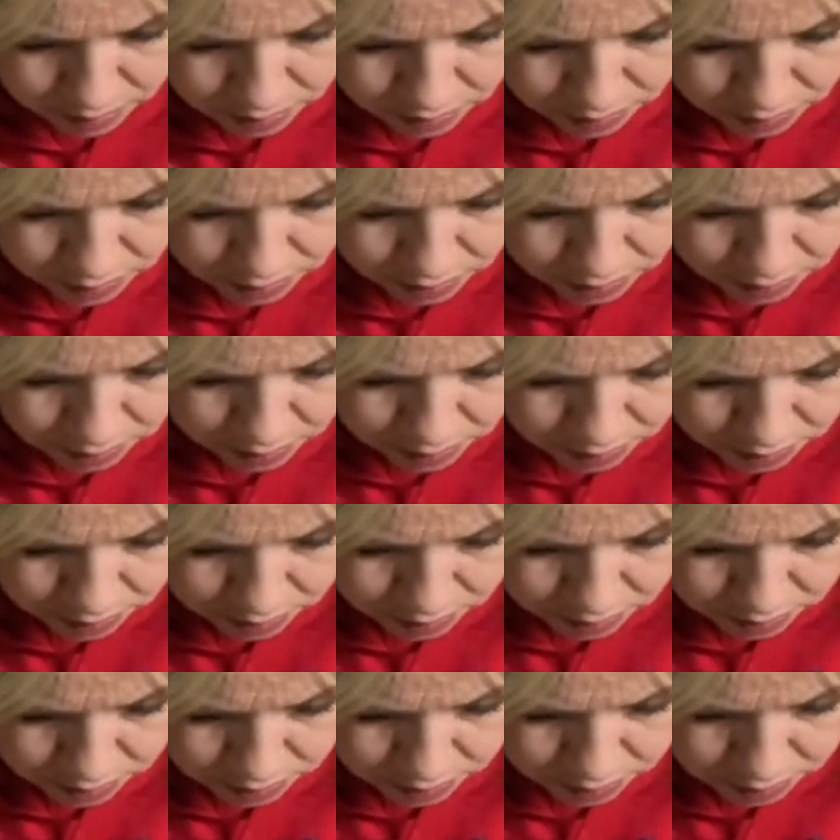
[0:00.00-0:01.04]

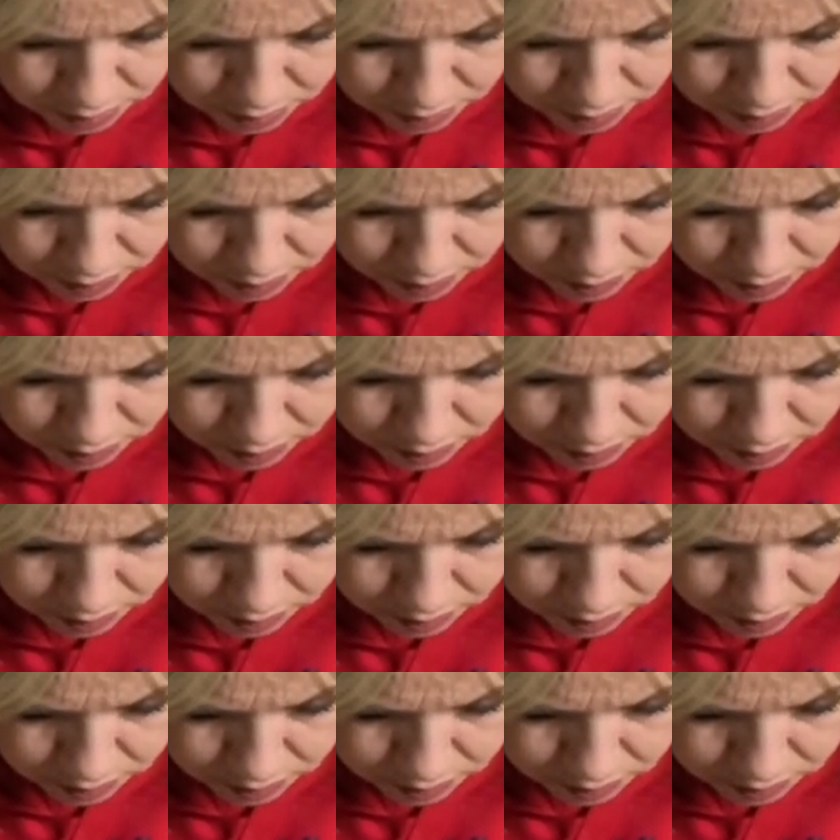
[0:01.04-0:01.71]
(silence)